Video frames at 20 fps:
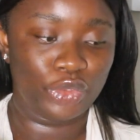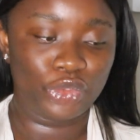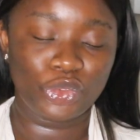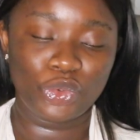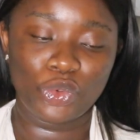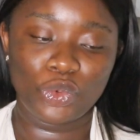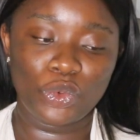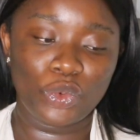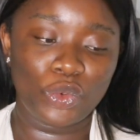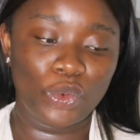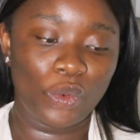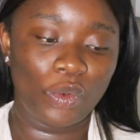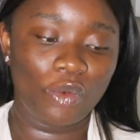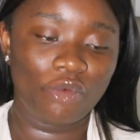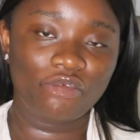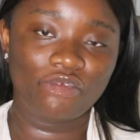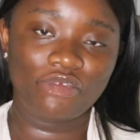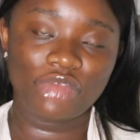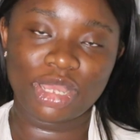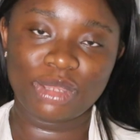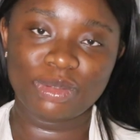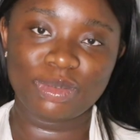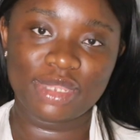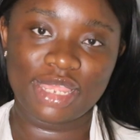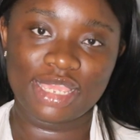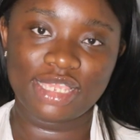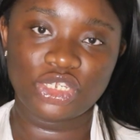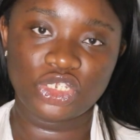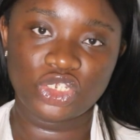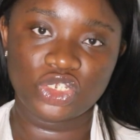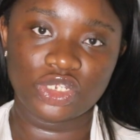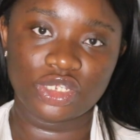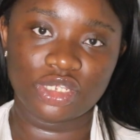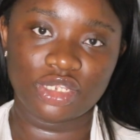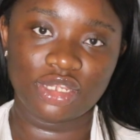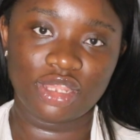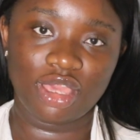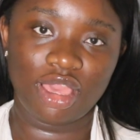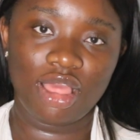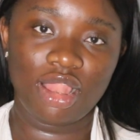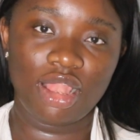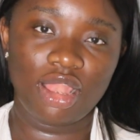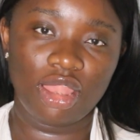your foundation